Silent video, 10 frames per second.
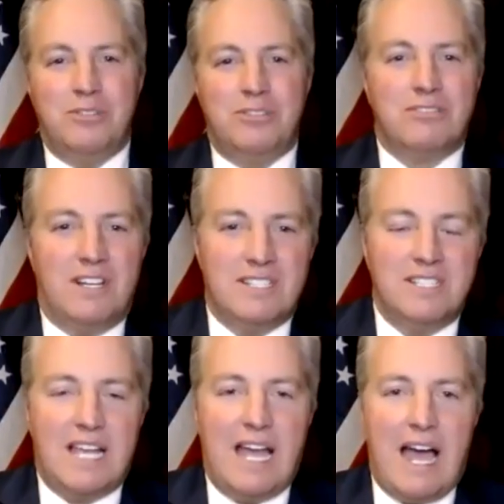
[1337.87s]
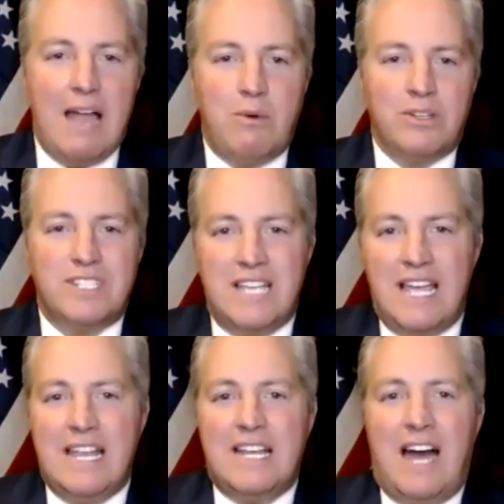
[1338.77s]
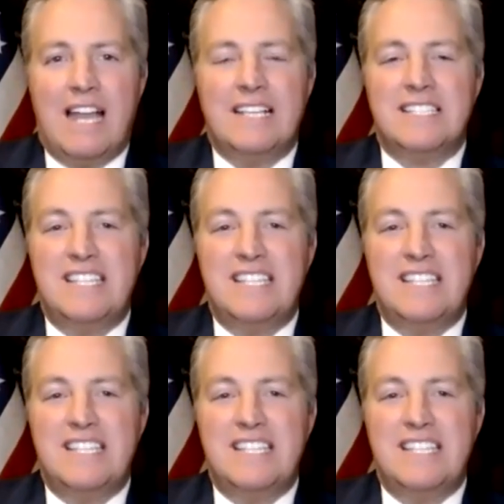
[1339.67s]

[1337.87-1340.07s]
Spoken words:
Muchas gracias. I will say God has